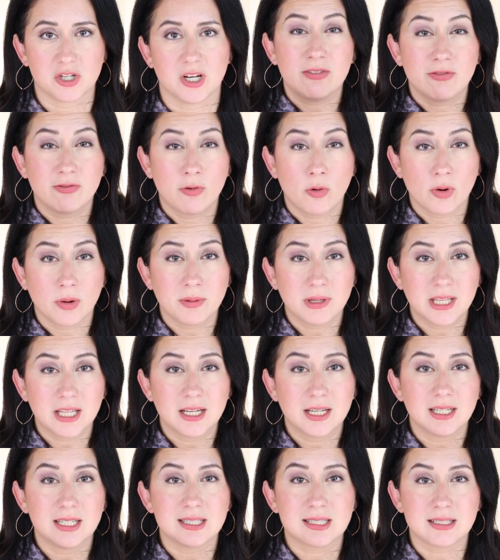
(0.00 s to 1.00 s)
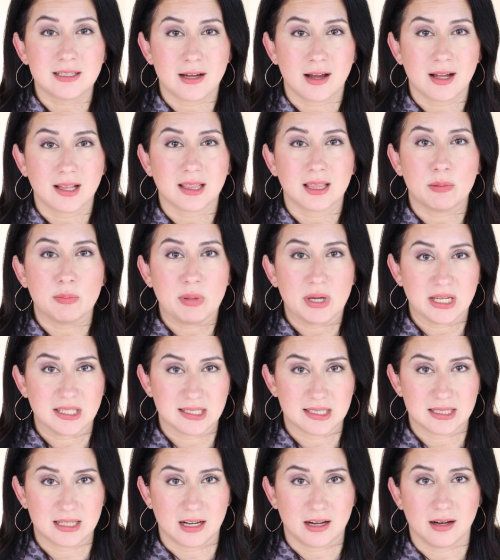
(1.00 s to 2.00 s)
The formula is not the
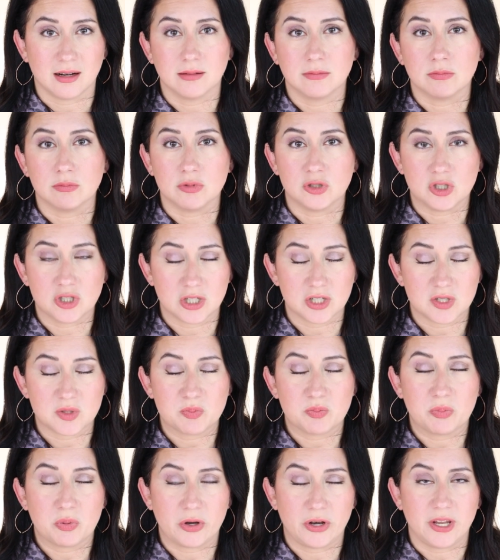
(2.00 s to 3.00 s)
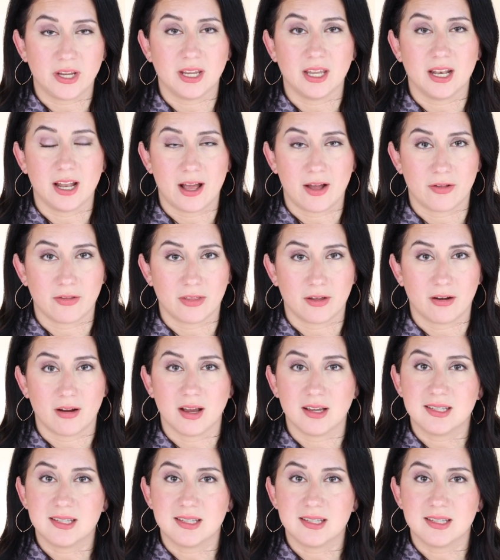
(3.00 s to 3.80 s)
best there, just putting it out there.